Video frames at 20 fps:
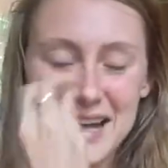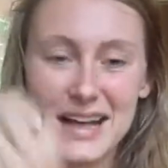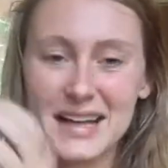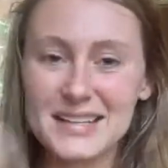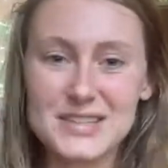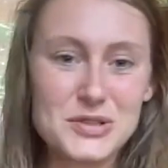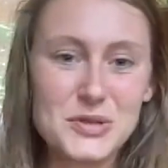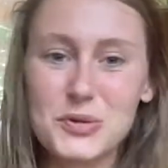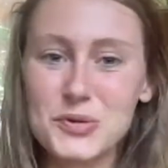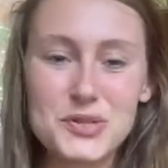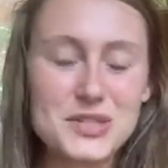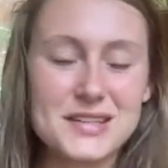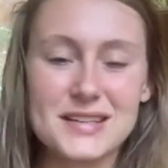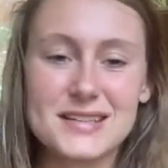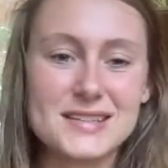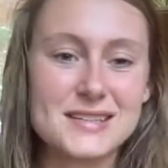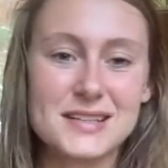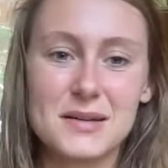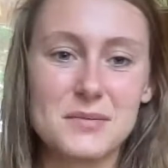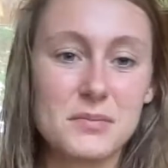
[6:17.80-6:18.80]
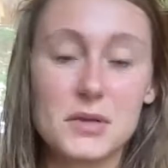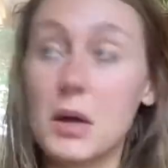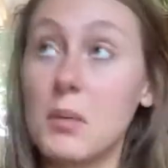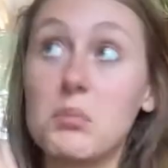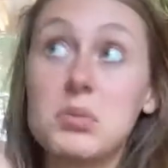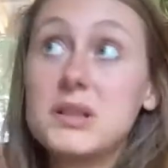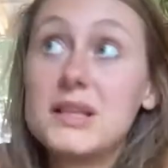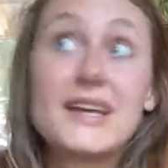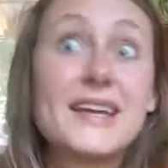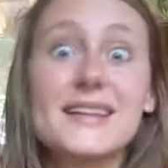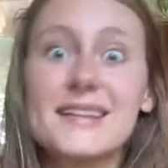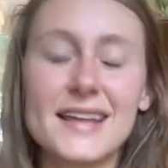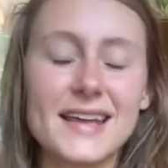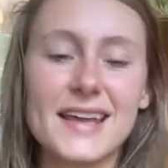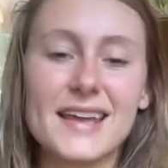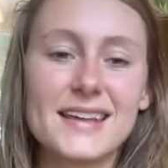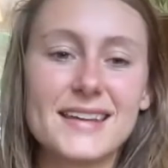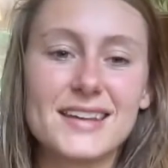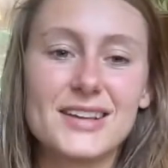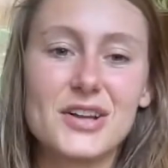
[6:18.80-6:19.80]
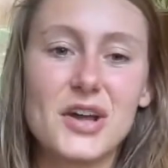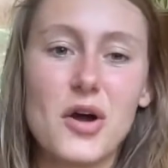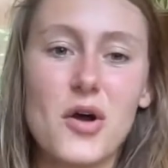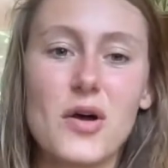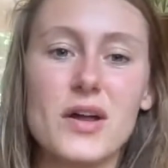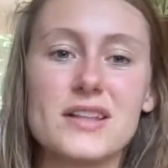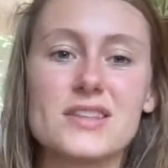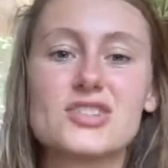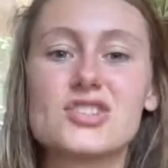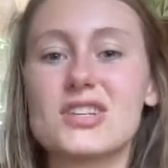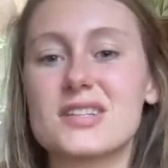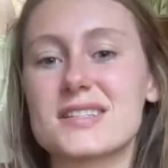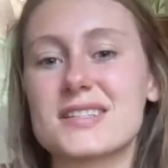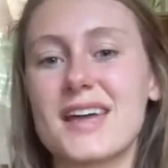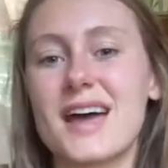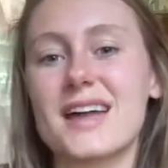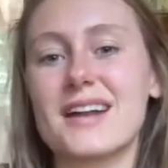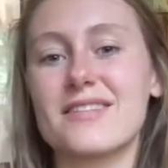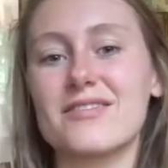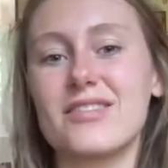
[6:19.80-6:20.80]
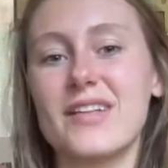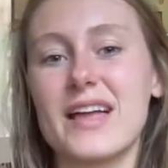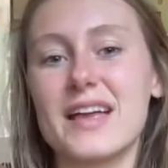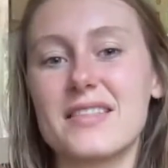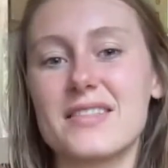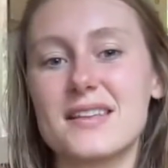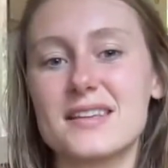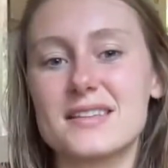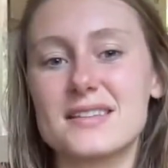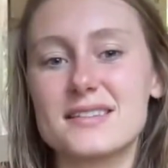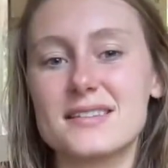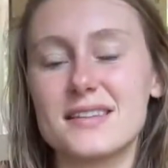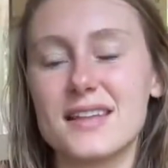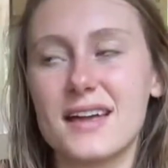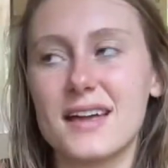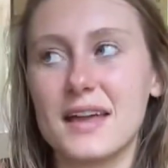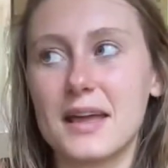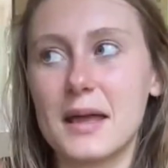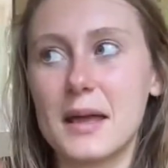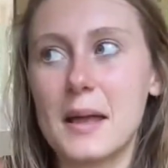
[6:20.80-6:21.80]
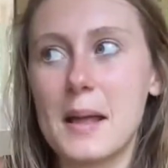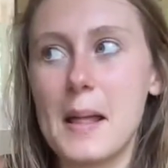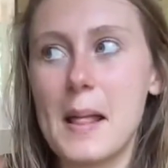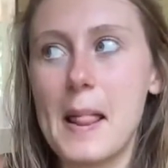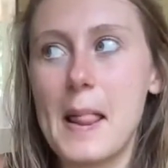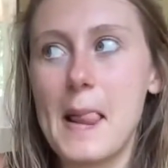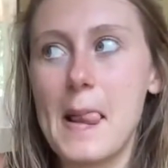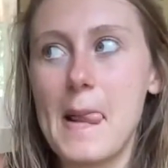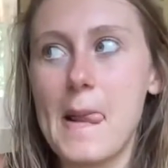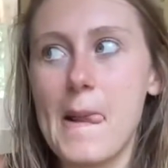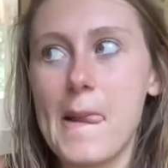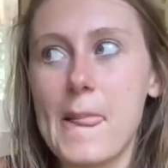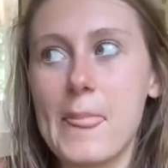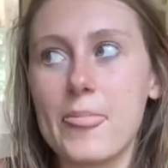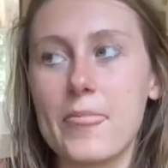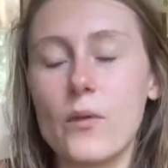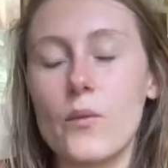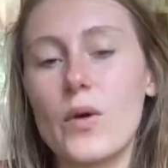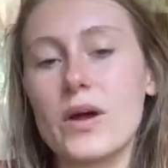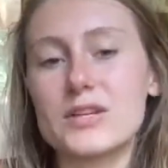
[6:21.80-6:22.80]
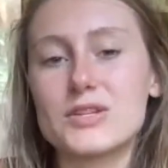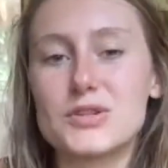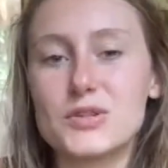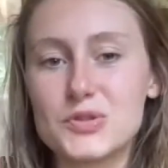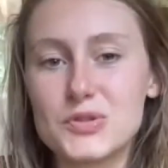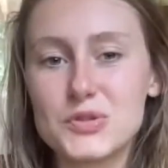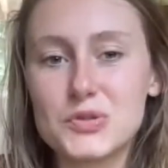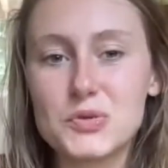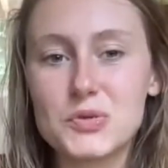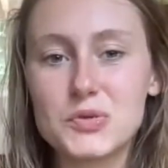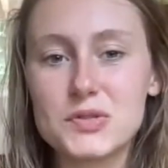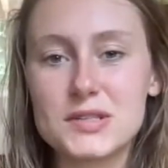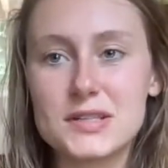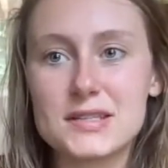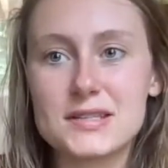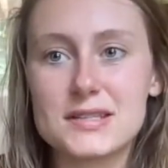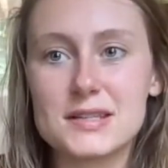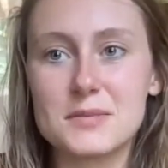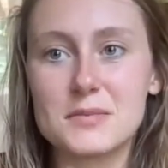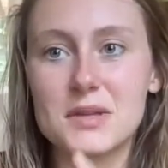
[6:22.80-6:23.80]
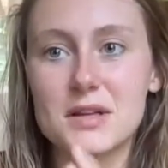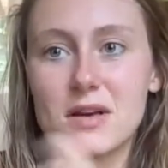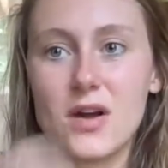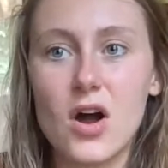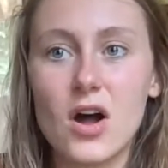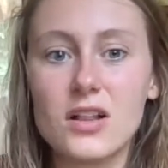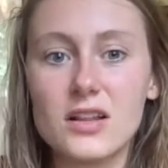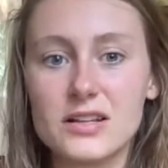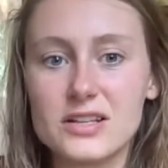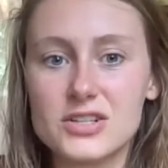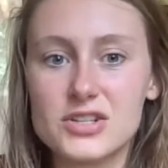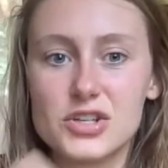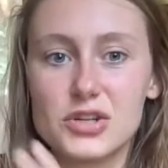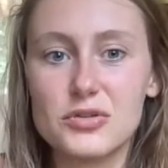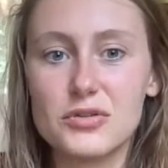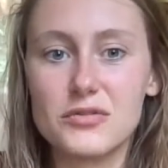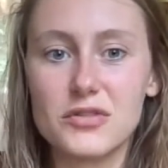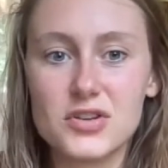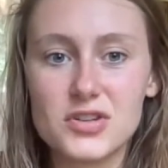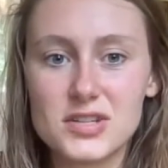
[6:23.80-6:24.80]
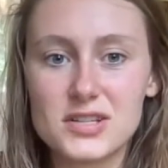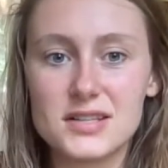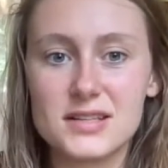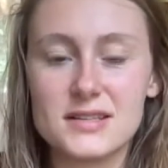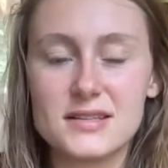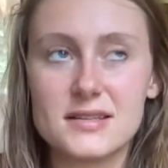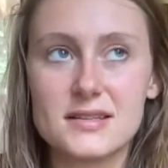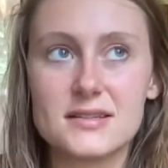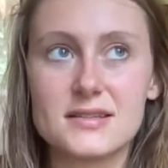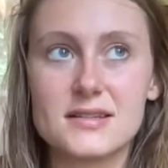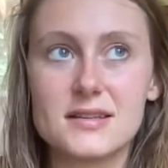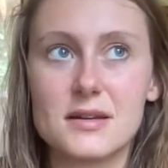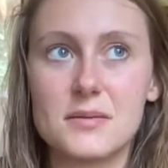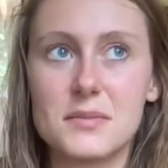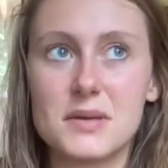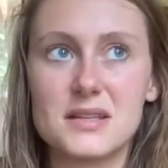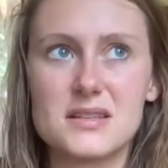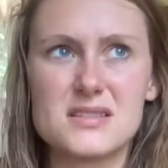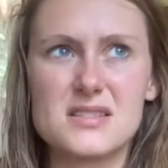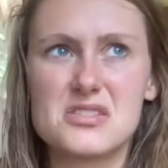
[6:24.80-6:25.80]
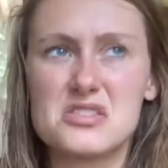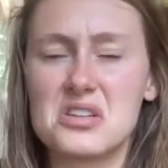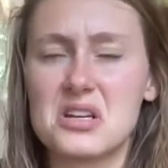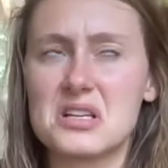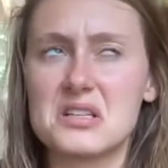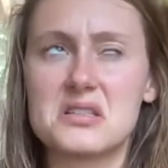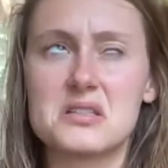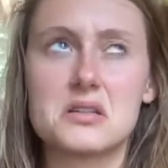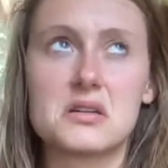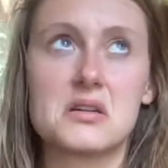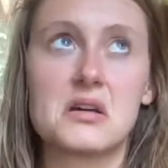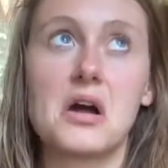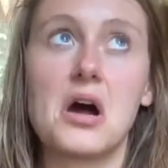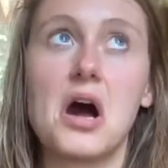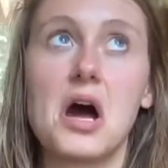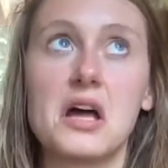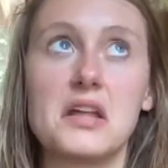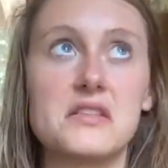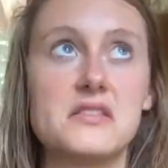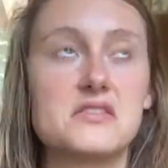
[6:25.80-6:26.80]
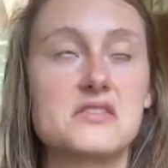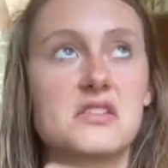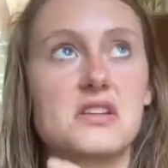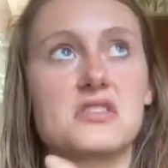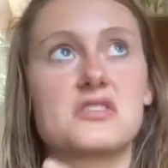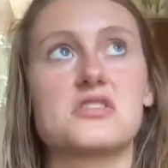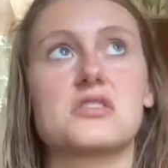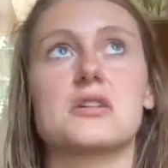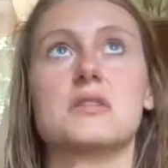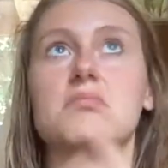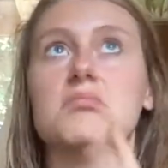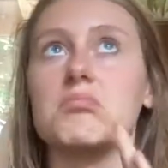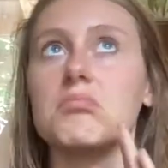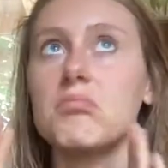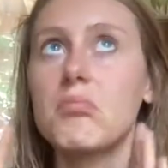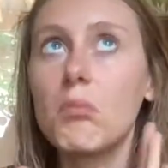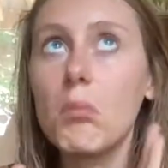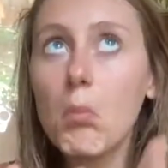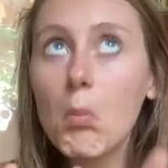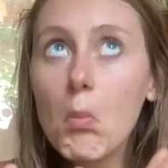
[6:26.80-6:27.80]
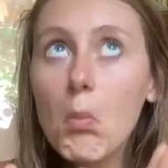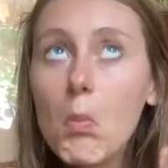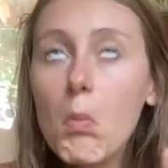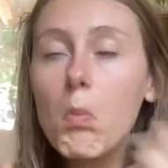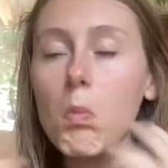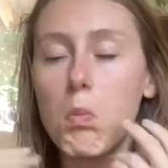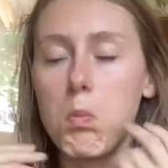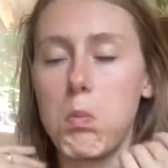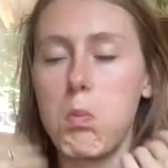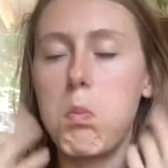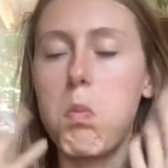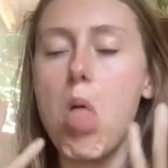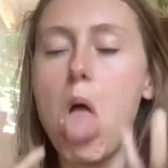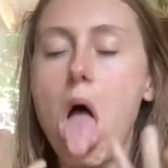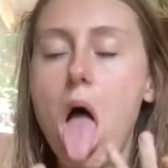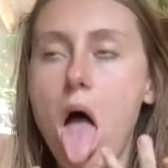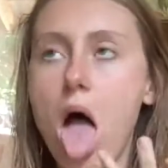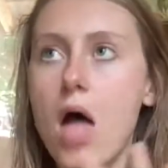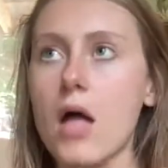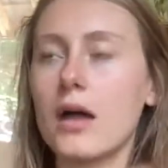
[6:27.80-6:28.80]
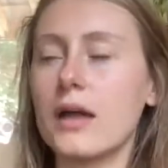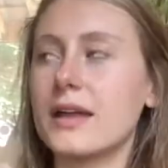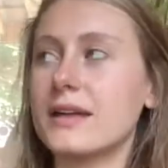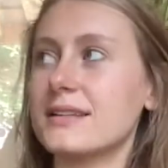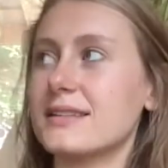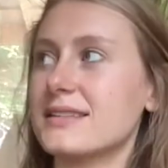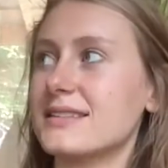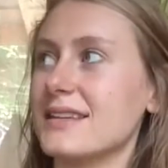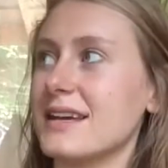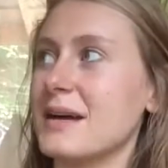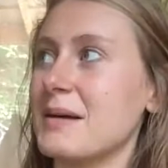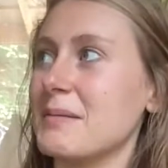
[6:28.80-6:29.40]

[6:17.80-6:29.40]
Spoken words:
school system completely. It's just kind of like this, like the Western school system, the college university system is just, God, such a bleh. It's